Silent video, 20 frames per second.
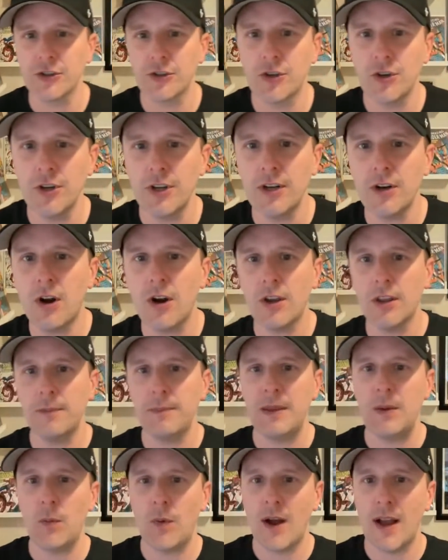could it arguably
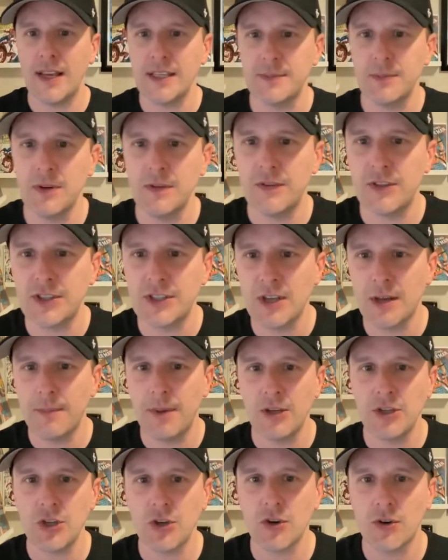be wise move to sell my
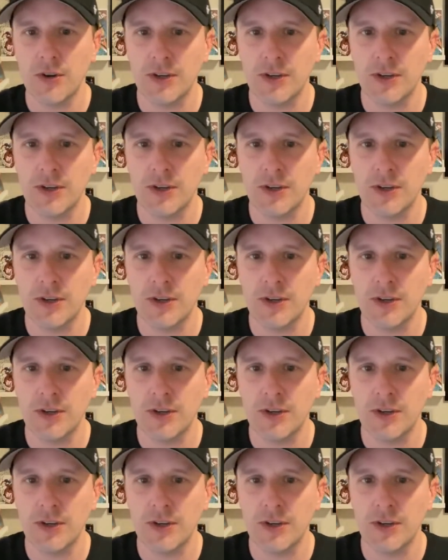Joker